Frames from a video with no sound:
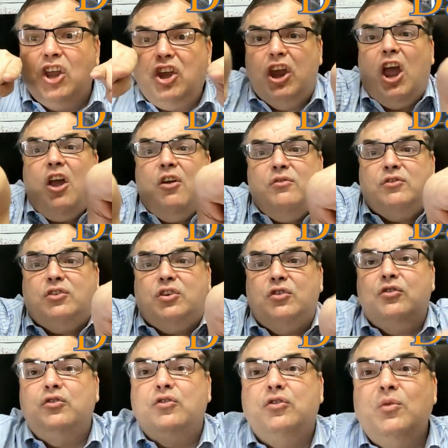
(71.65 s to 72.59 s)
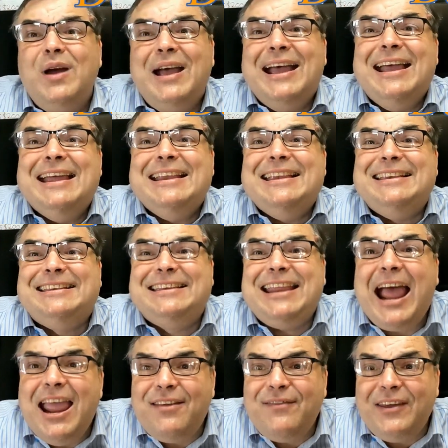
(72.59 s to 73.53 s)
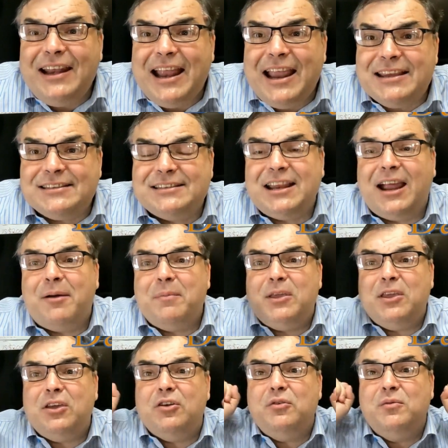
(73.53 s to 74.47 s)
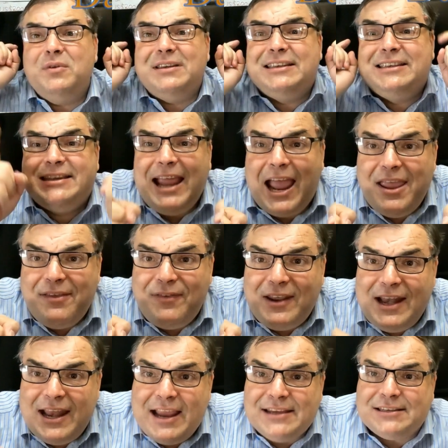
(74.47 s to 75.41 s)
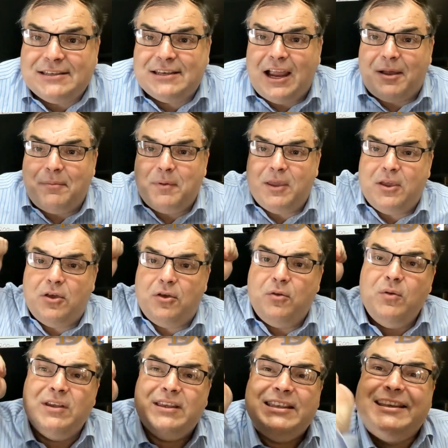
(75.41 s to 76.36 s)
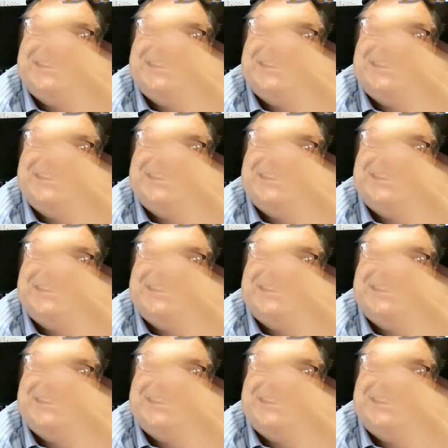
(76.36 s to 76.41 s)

go to David SW, David SW,